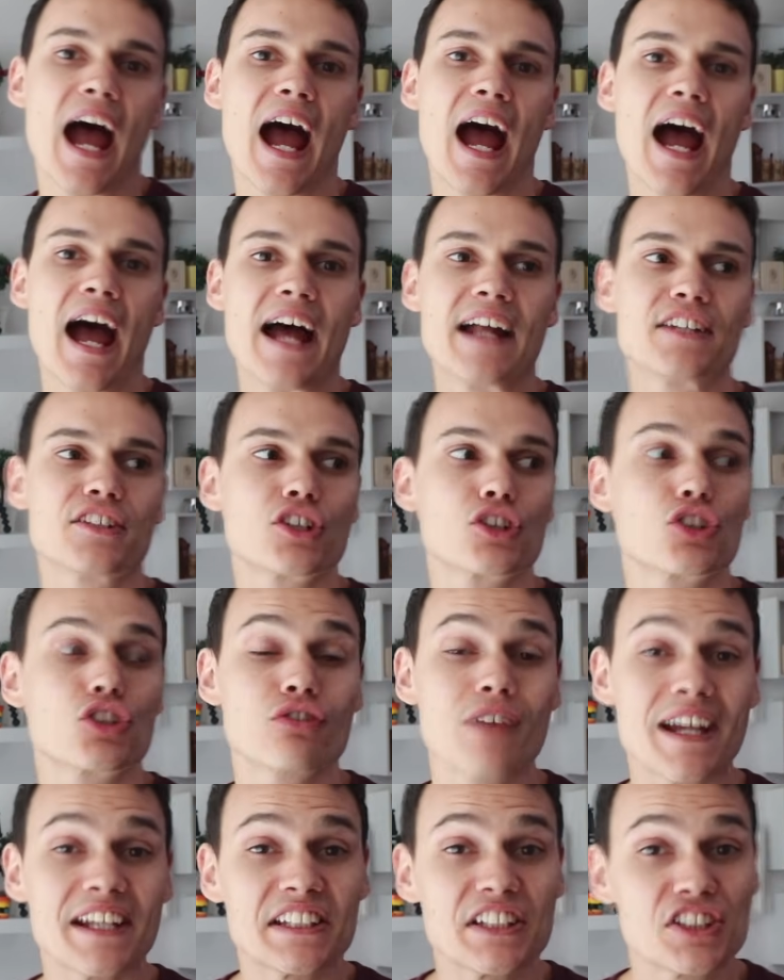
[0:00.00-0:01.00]
And
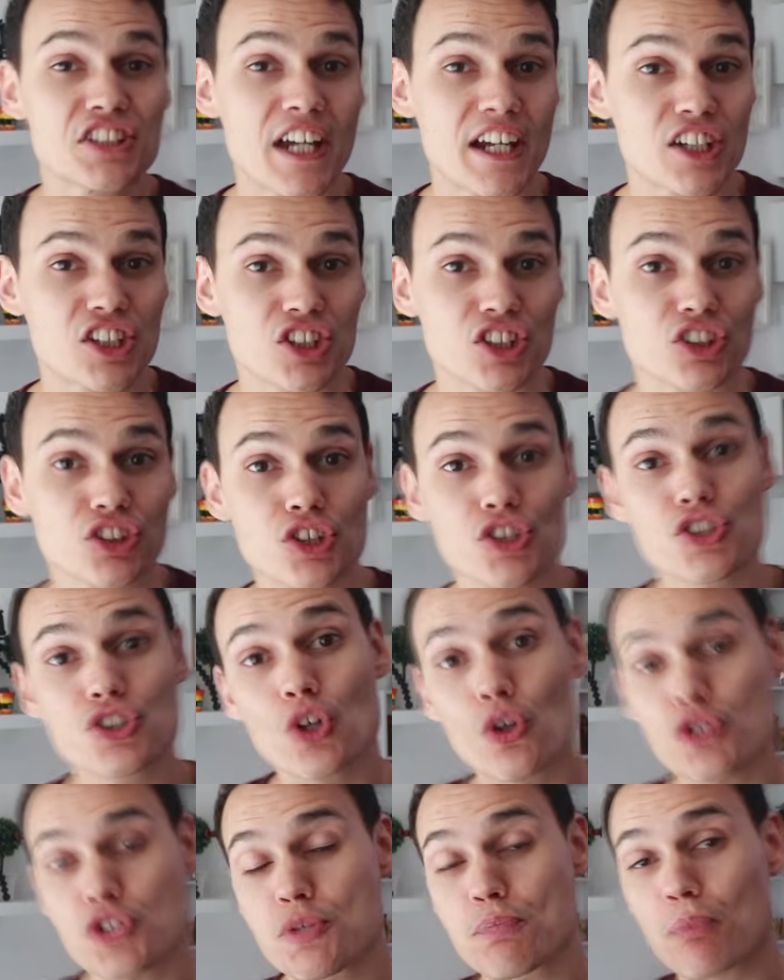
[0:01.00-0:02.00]
direct injection does
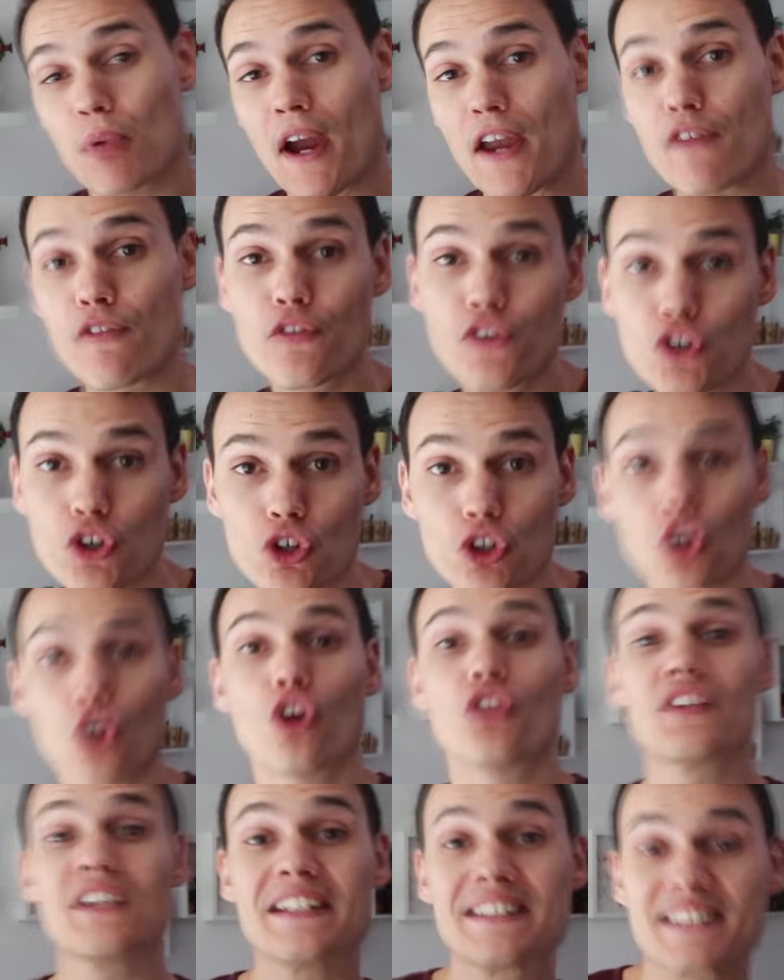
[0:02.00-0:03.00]
not spray fuel
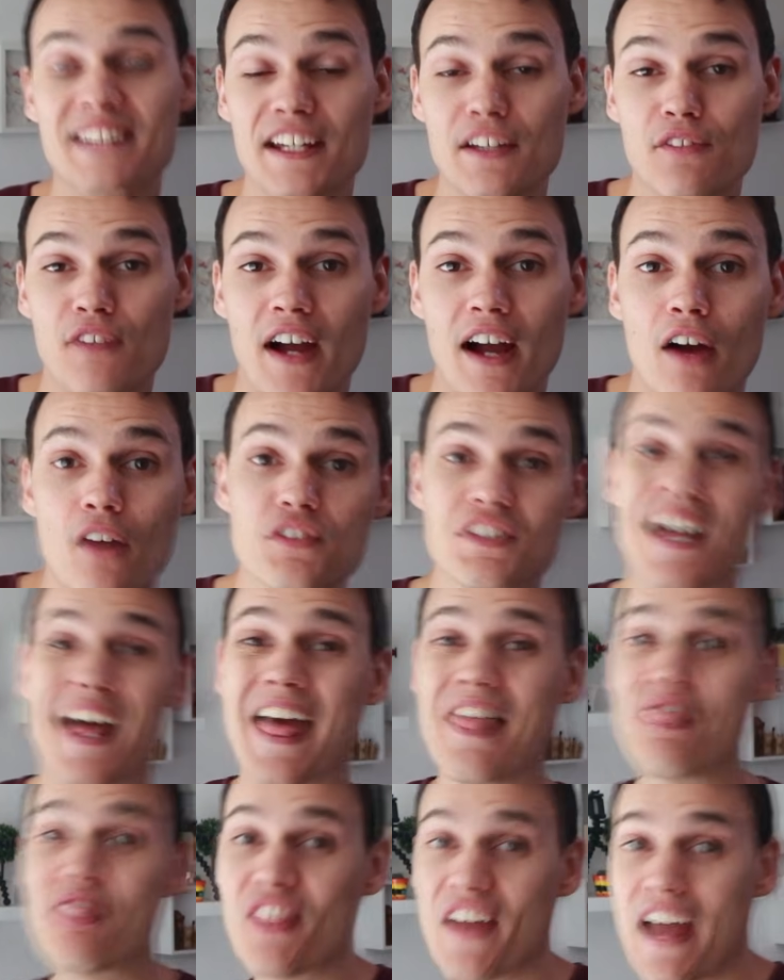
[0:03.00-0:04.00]
on the intake valves,
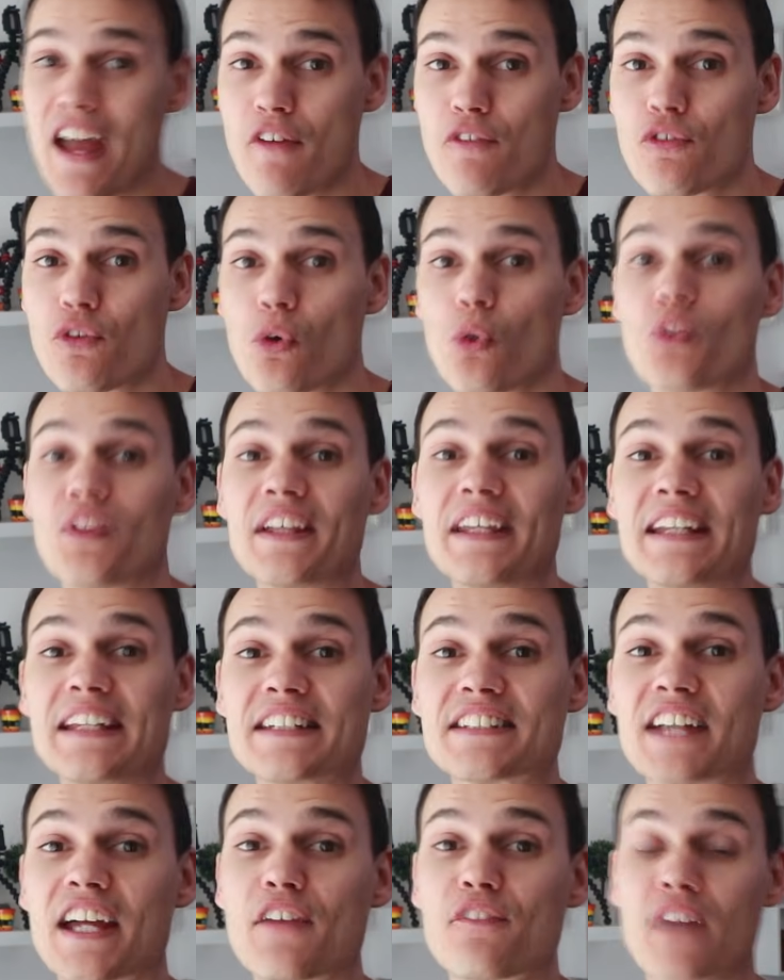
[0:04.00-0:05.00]
and therefore the
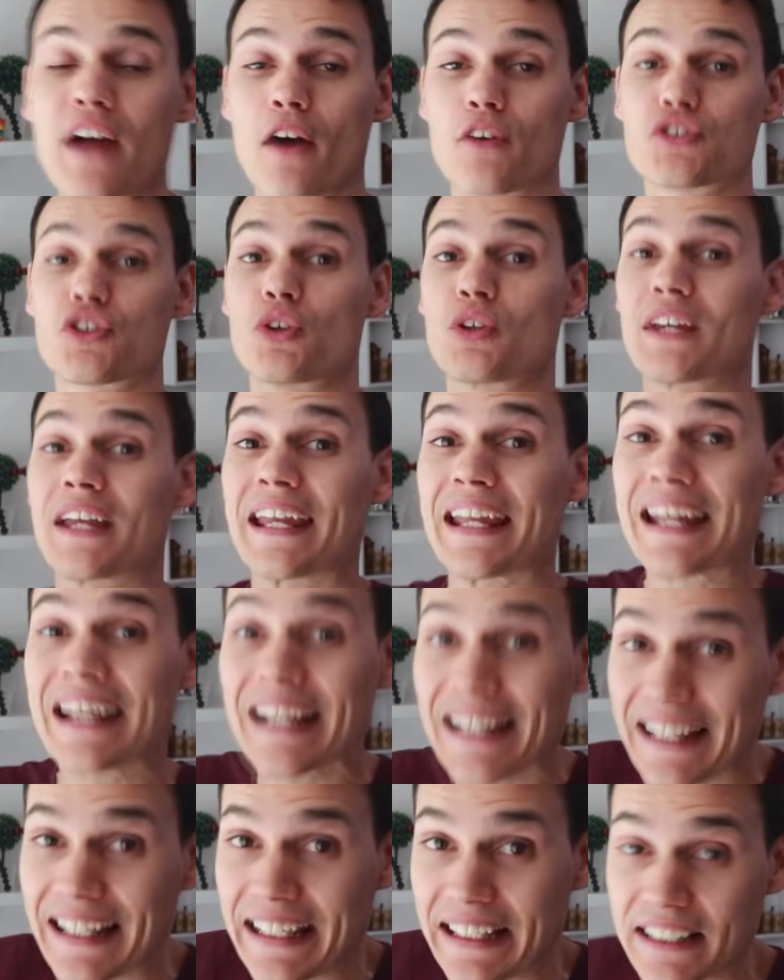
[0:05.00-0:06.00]
intake valves don't get
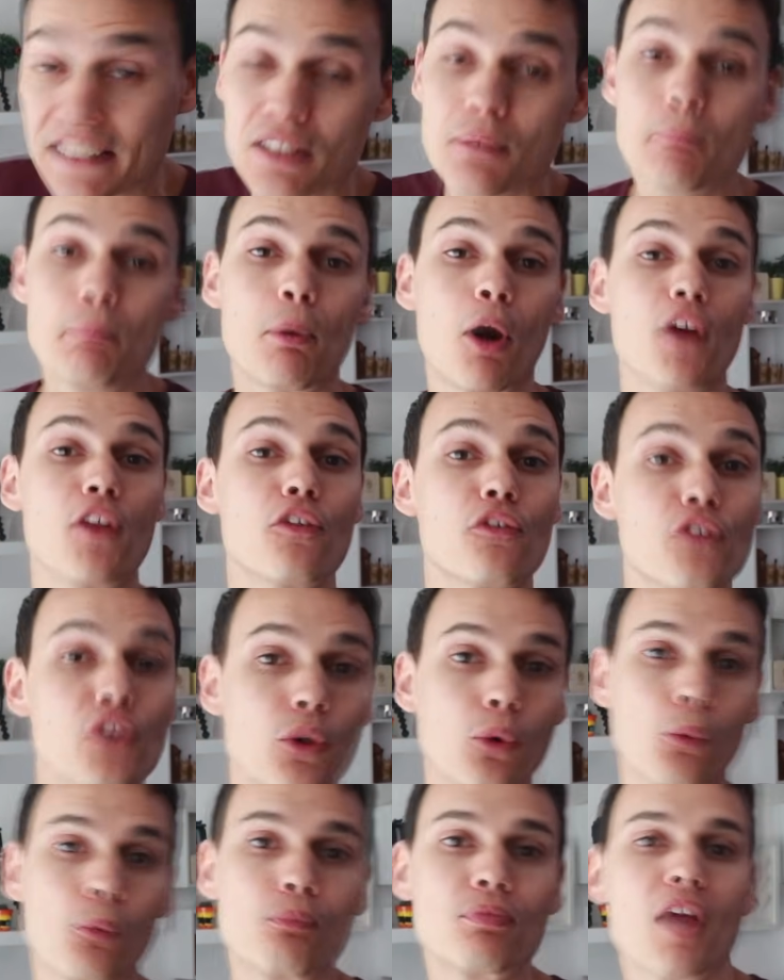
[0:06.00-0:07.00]
cleaned by the
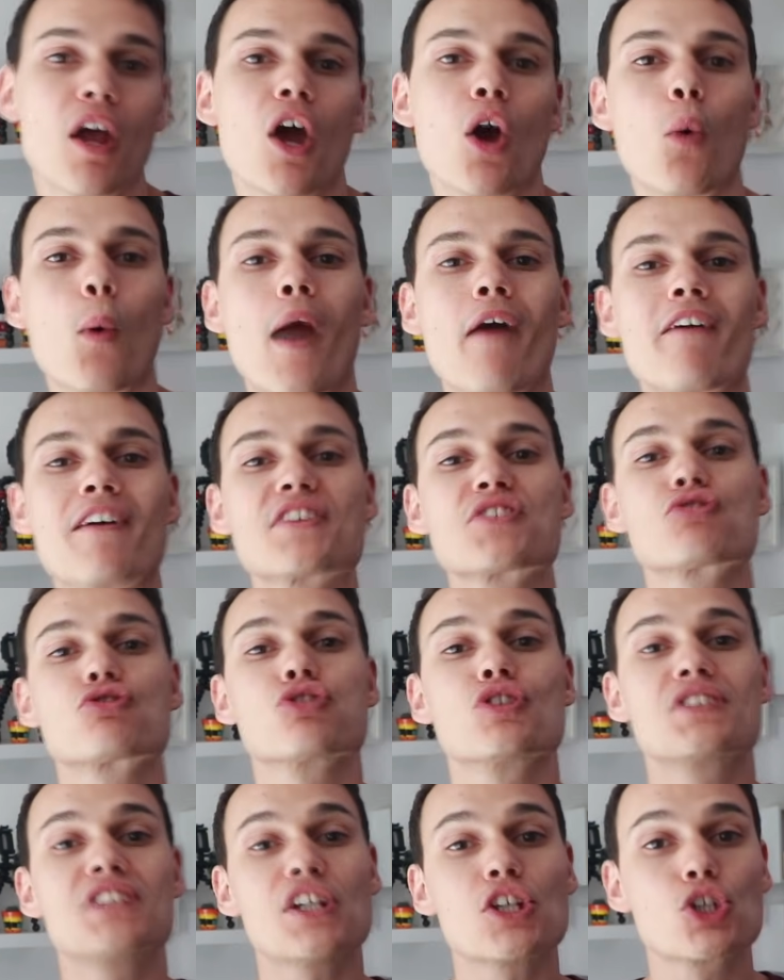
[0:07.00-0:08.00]
fuel, whereas
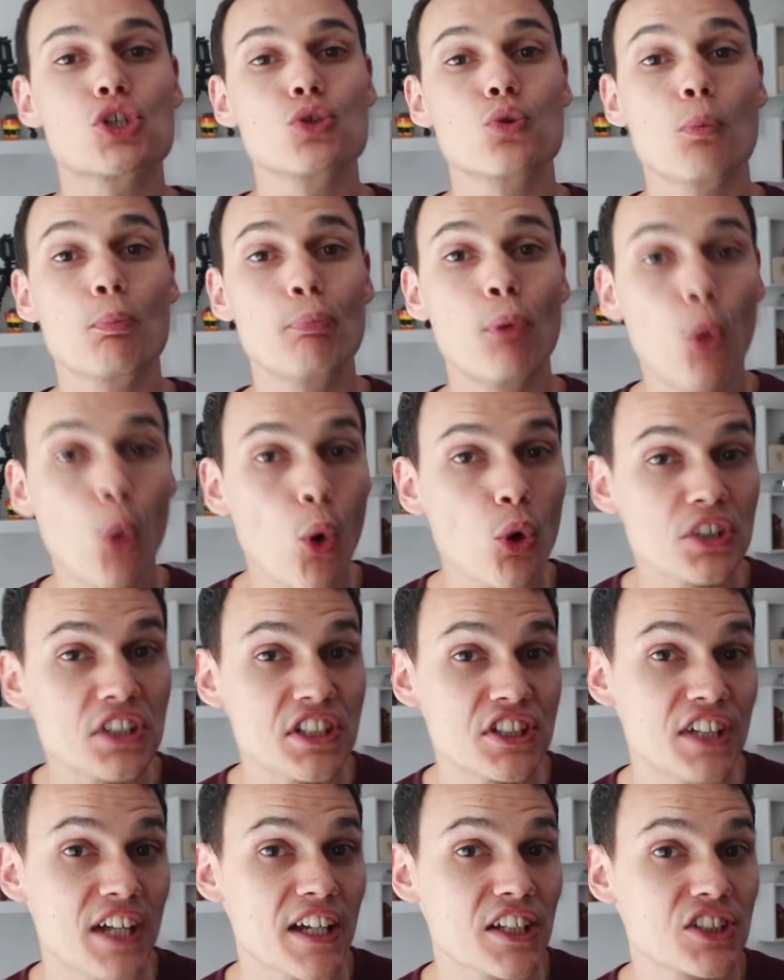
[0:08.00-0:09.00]
traditional port
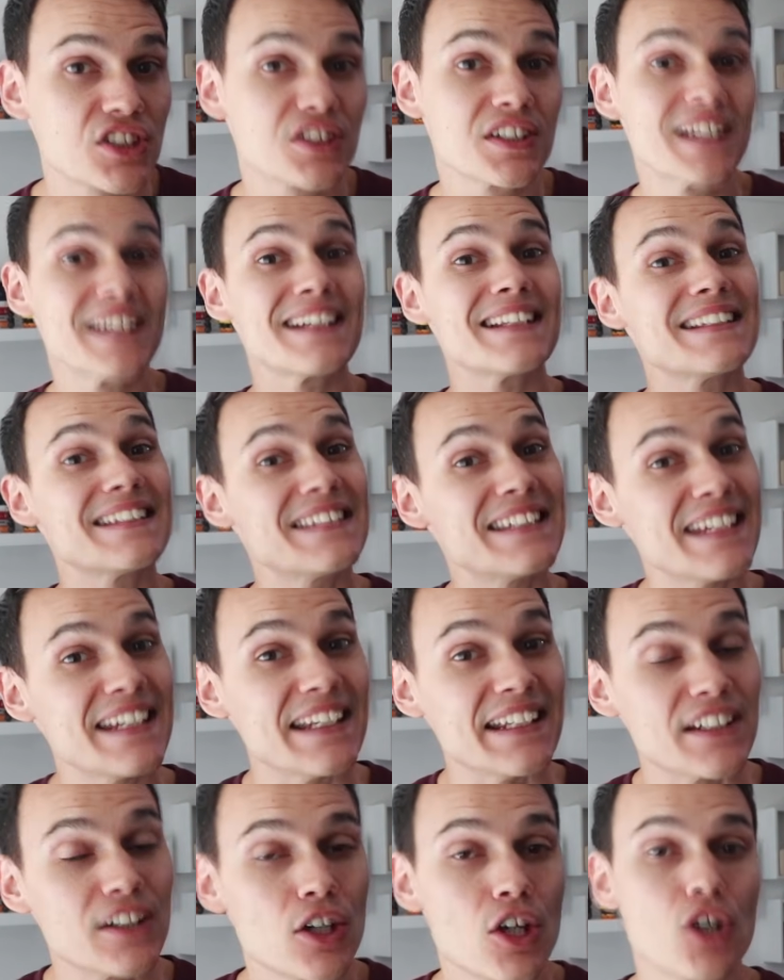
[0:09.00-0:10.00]
injection
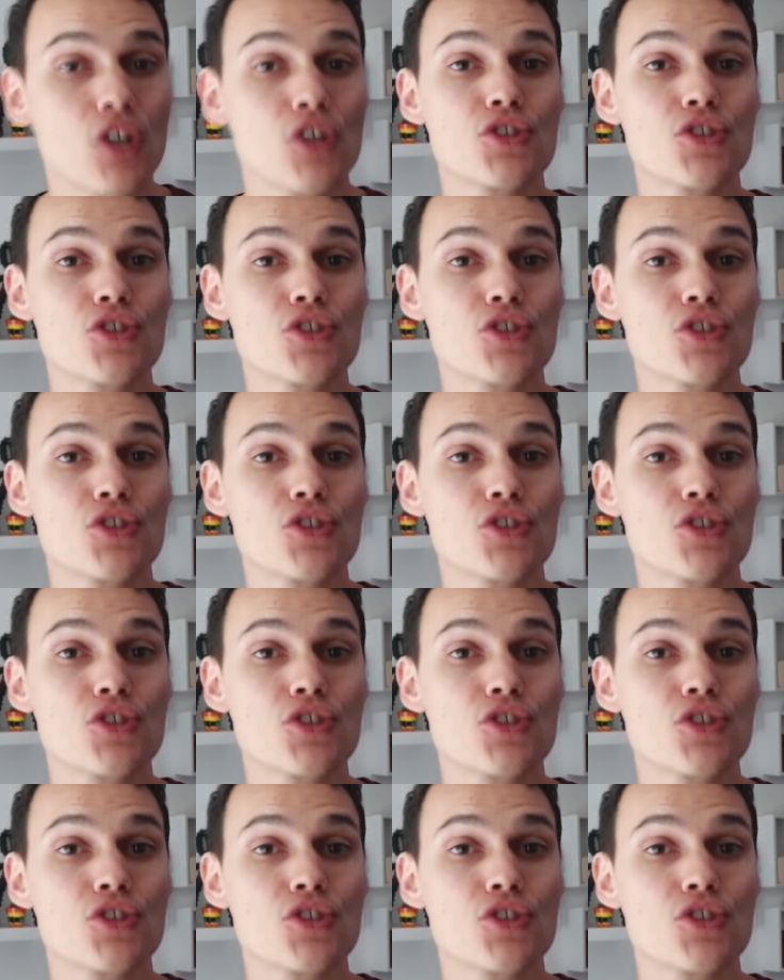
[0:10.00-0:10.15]
did.